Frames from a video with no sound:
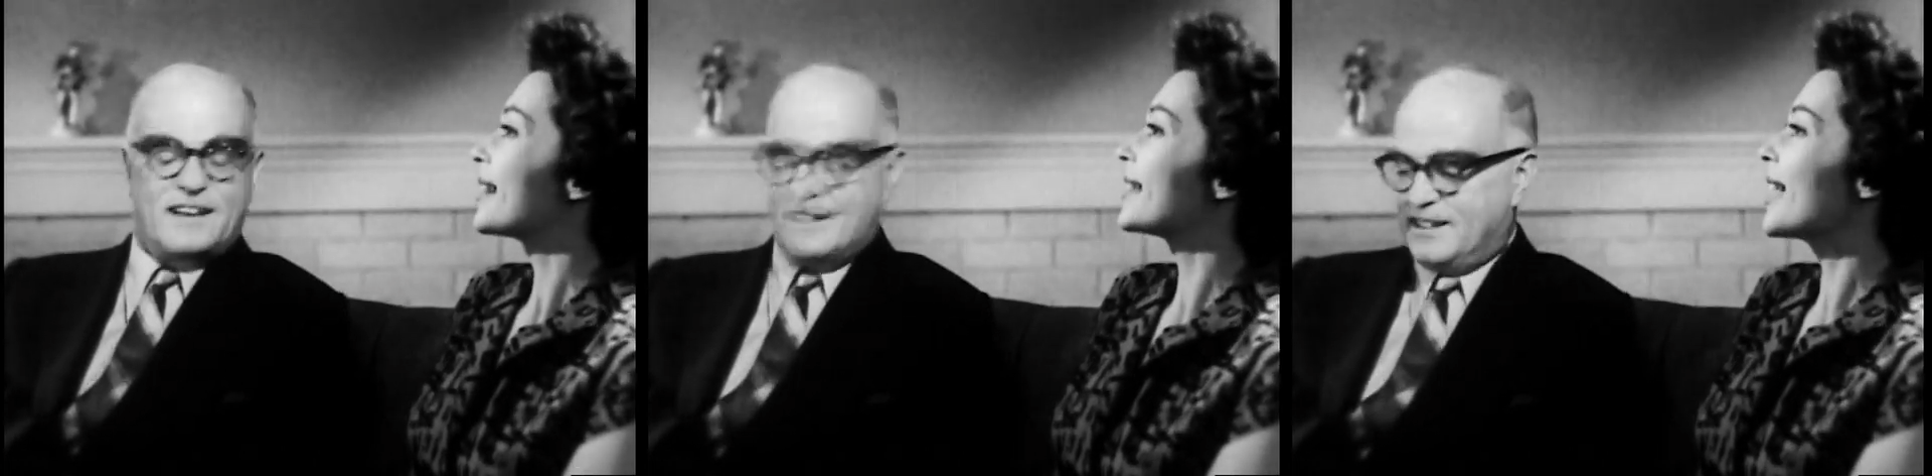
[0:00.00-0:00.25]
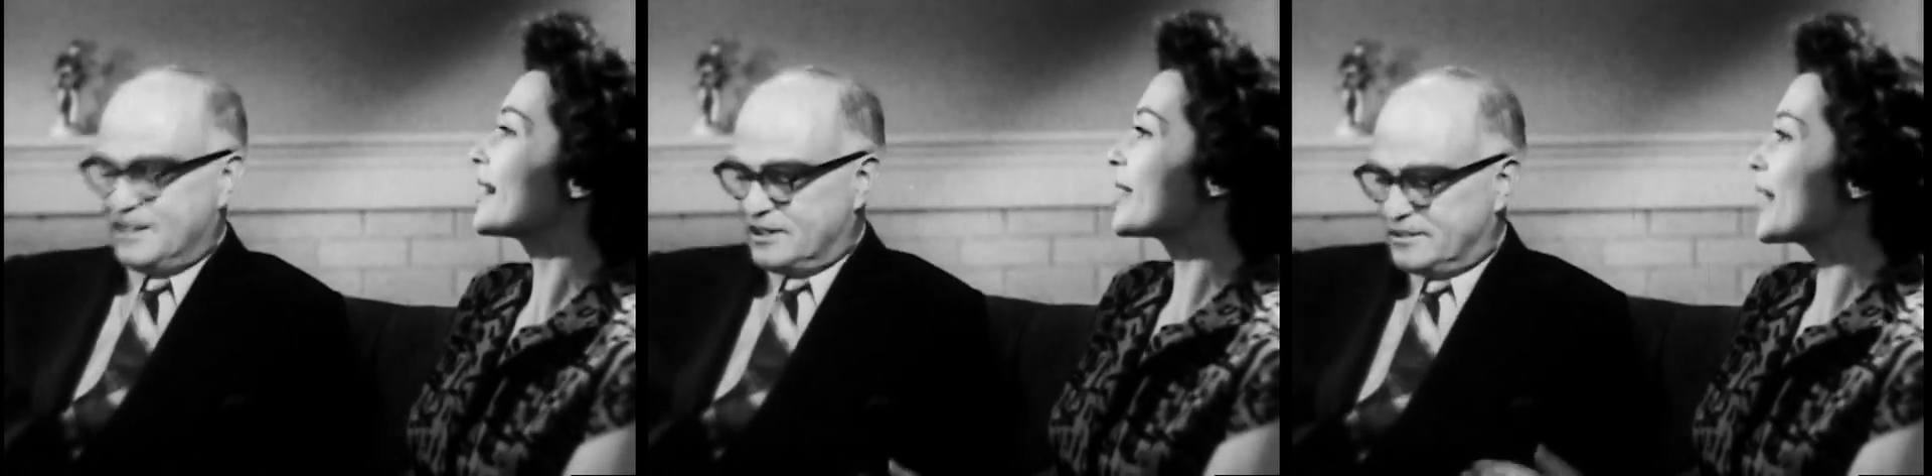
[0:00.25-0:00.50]

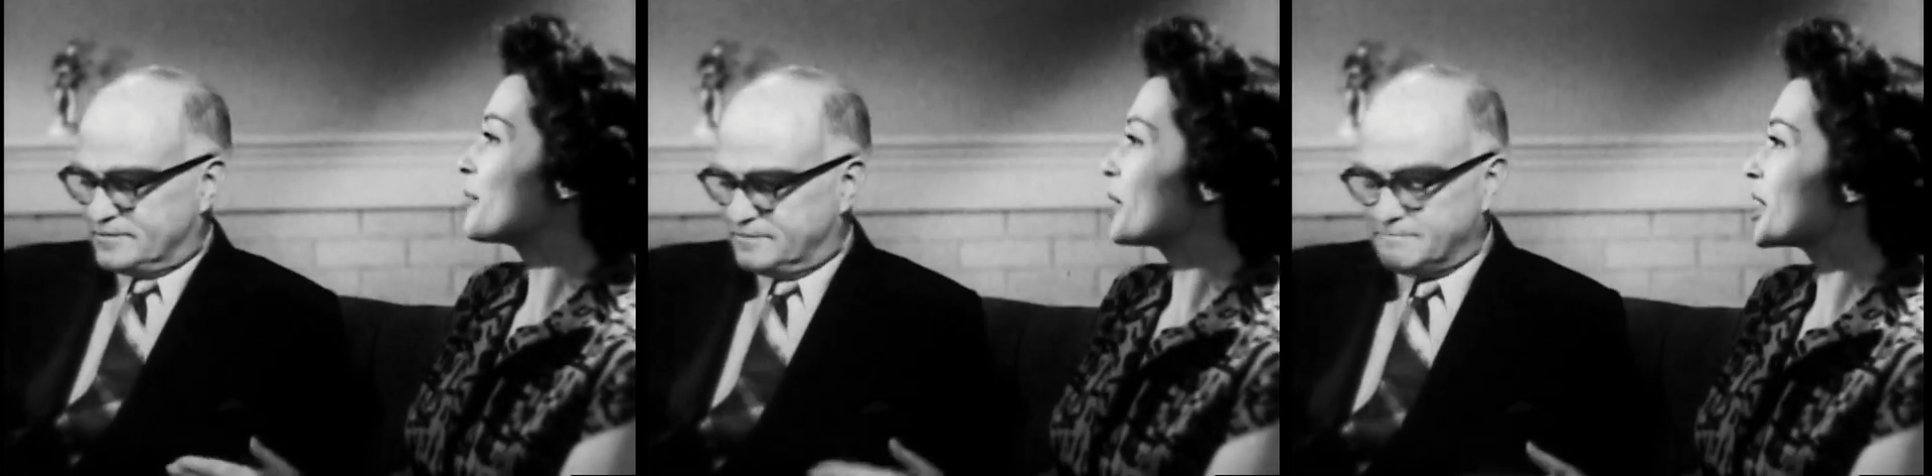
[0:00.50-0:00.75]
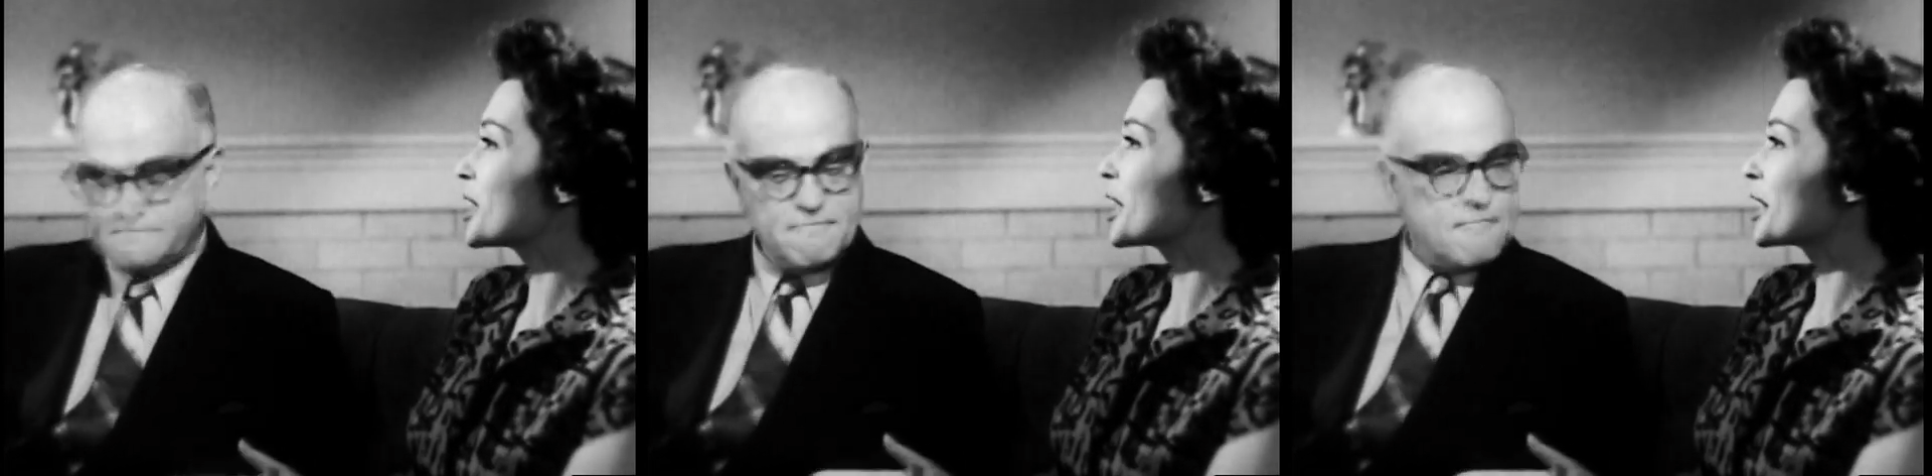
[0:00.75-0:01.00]
That then
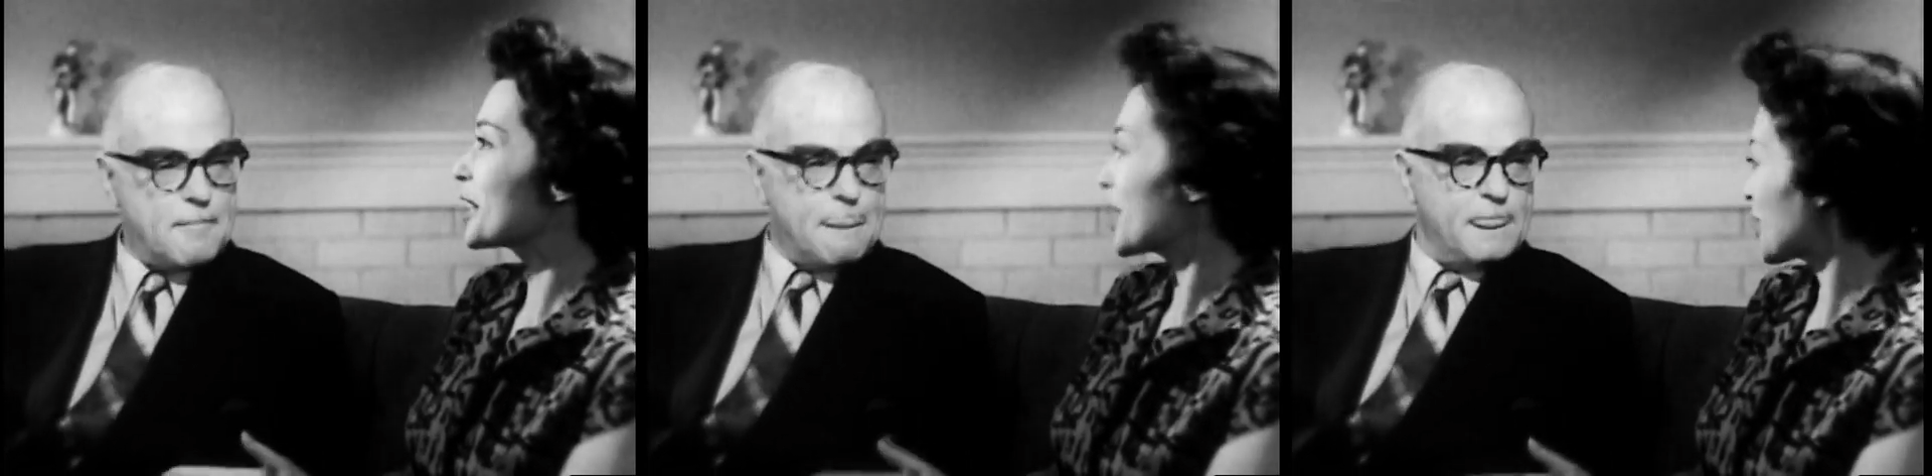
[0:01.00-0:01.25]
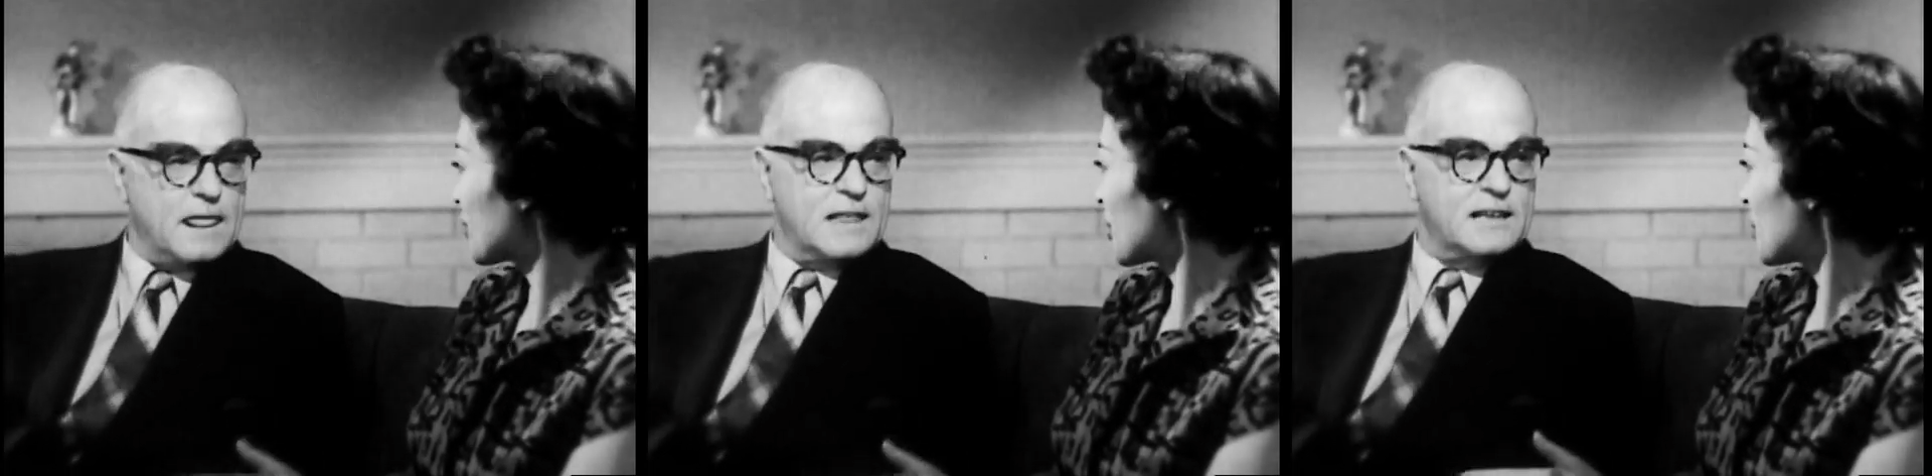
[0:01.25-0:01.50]
was a
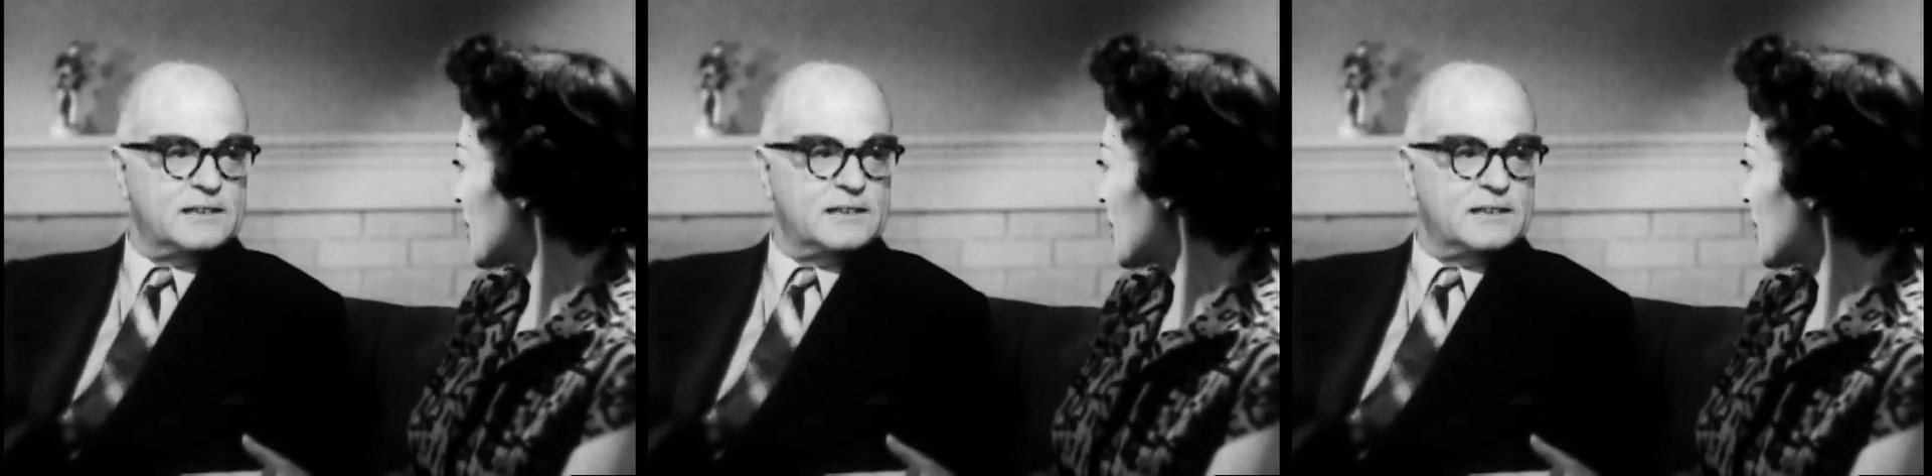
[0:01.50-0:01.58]
successful